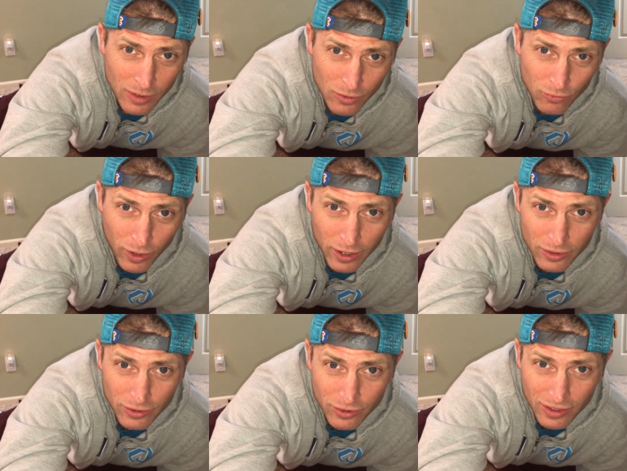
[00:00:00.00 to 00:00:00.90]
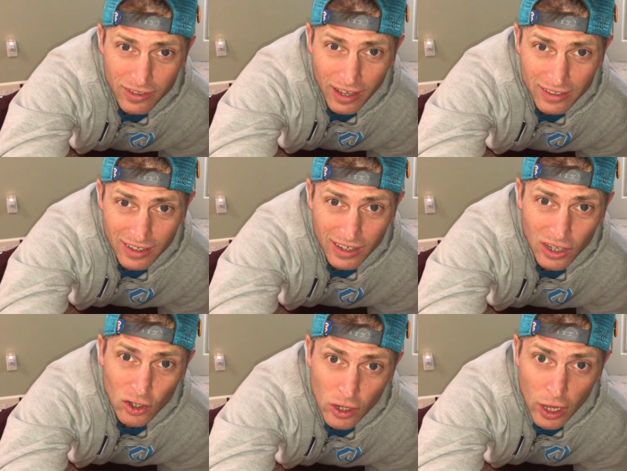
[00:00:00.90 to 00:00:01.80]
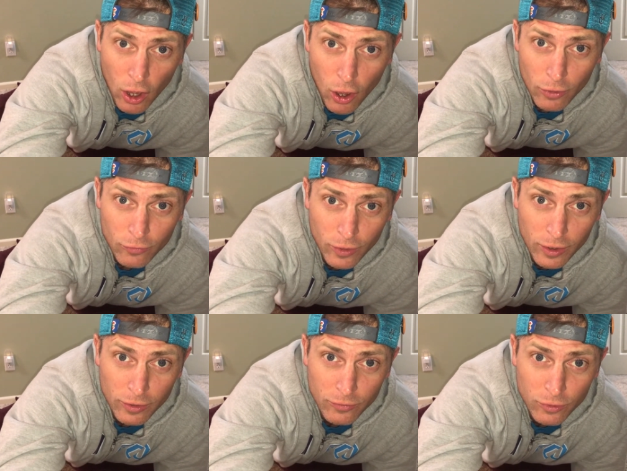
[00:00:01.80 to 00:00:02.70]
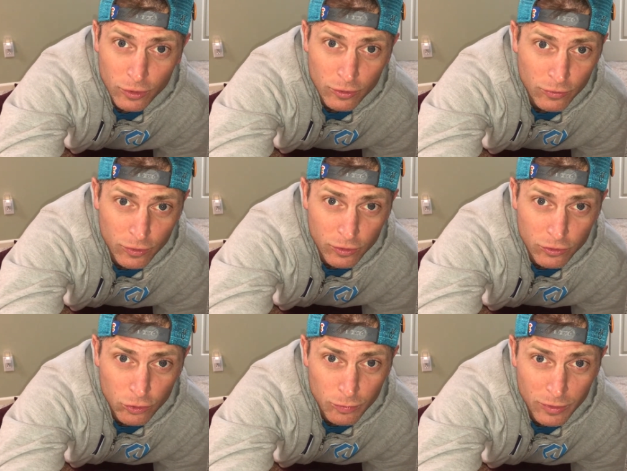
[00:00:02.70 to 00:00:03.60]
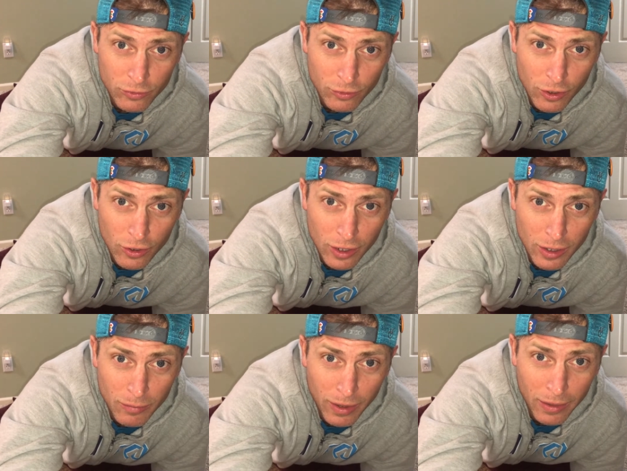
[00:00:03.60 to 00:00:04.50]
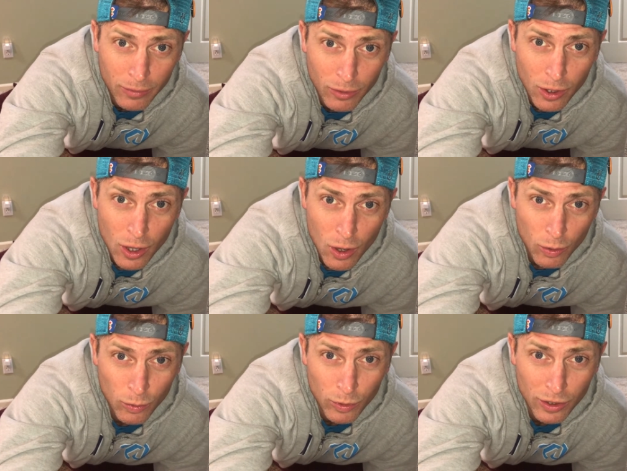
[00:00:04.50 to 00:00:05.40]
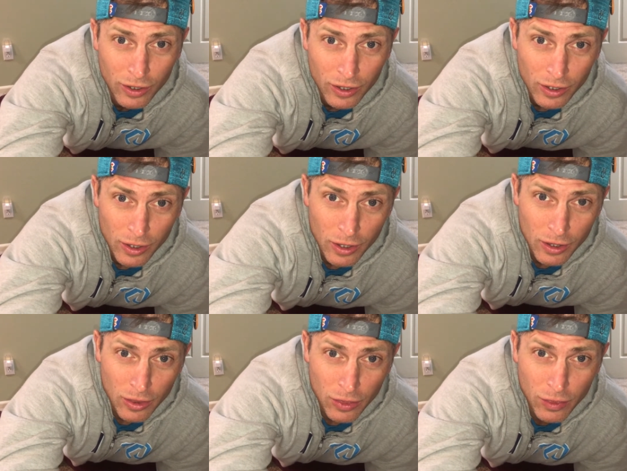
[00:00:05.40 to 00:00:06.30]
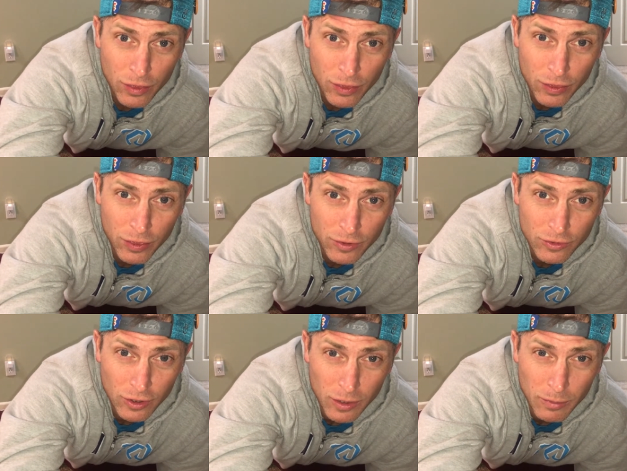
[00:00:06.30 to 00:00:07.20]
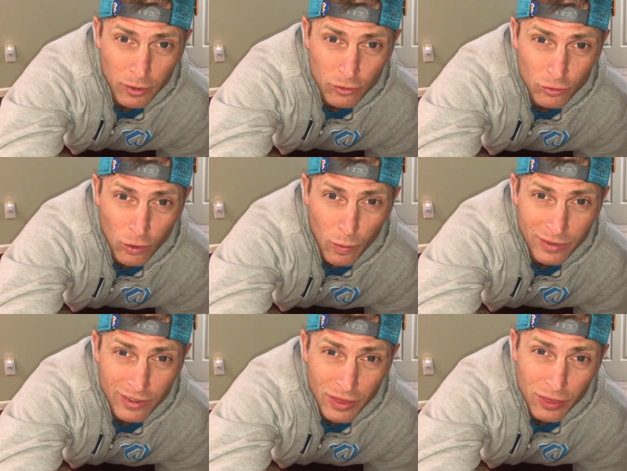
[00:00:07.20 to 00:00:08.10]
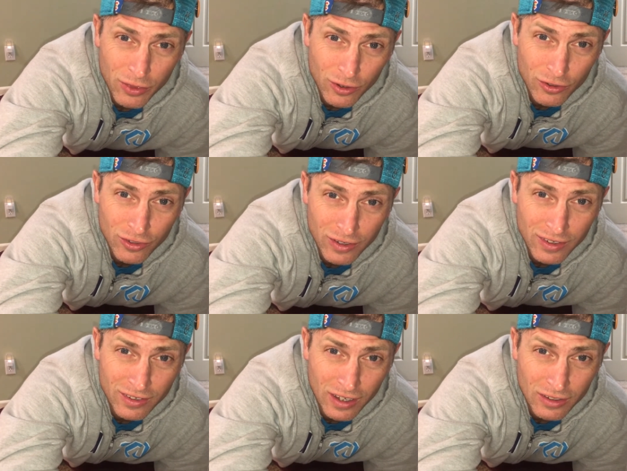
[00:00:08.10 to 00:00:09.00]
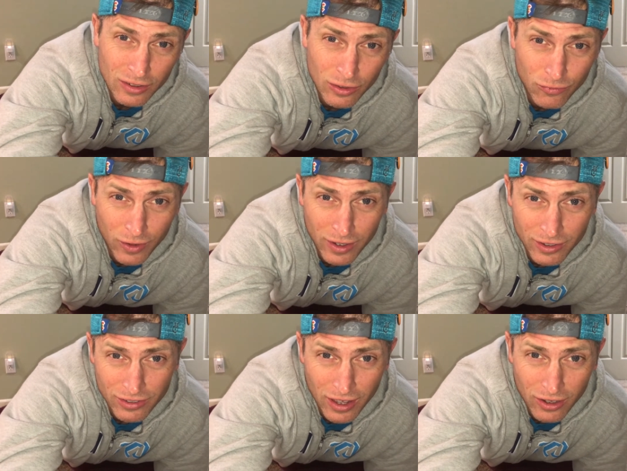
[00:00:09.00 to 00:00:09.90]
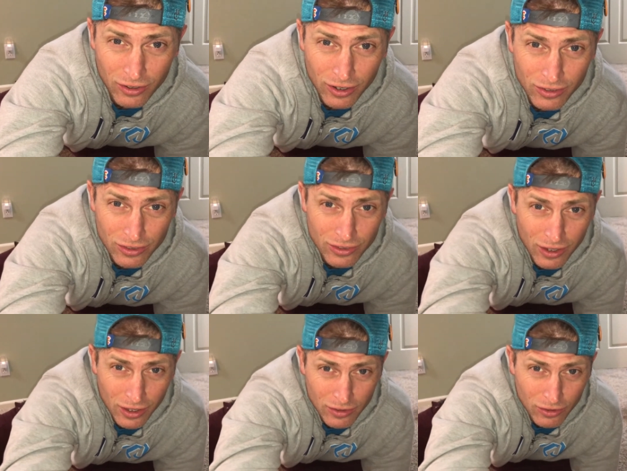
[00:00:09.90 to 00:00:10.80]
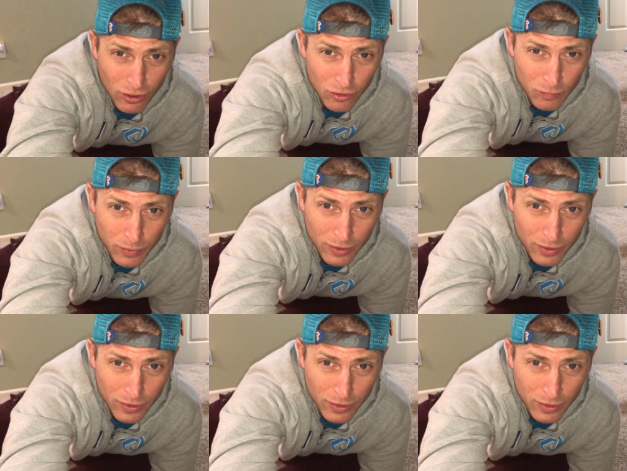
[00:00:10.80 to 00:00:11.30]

Fridays is like technically our day off uh, for, for the student ministry here at Day of the Bible. We work Sunday, Monday, Tuesday, Wednesday, Thursday, and then technically Friday, Saturday is the days off.